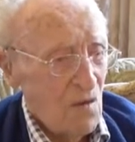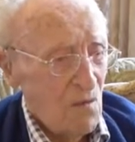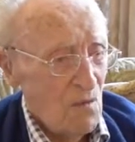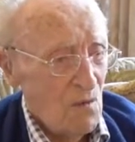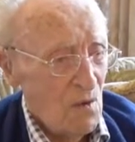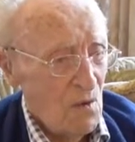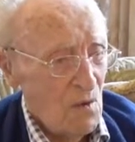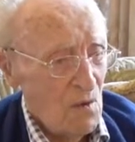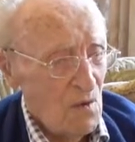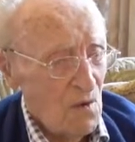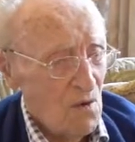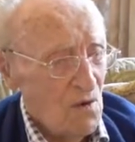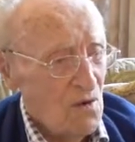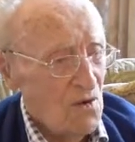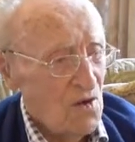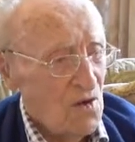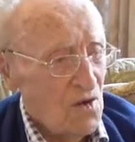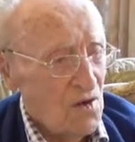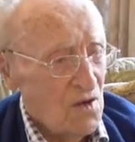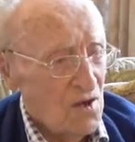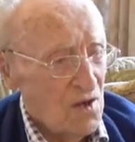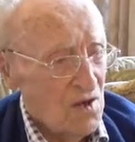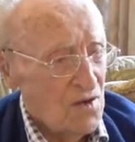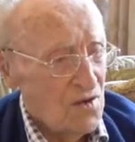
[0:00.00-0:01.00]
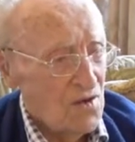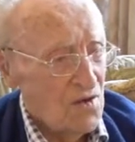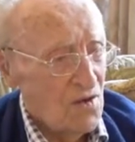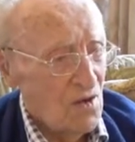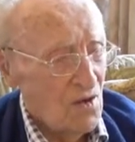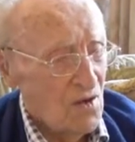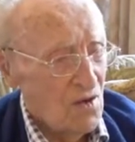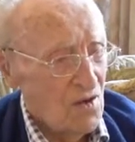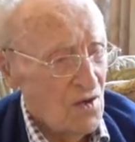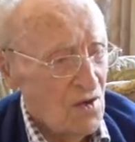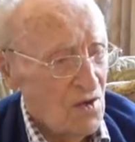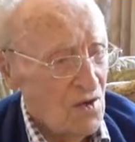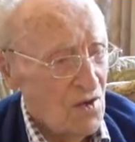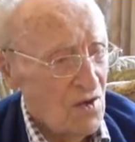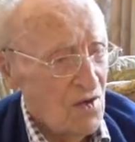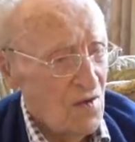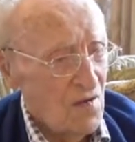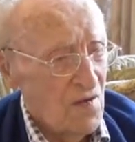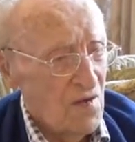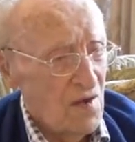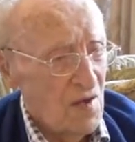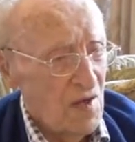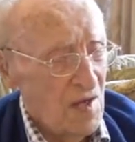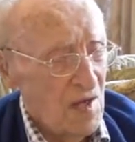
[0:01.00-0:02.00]
we were under the instructions
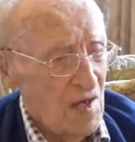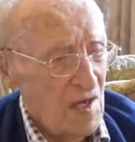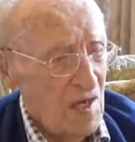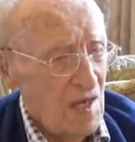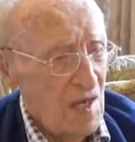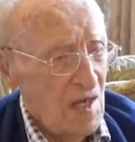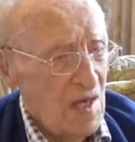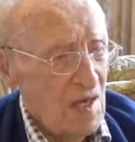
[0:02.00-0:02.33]
of the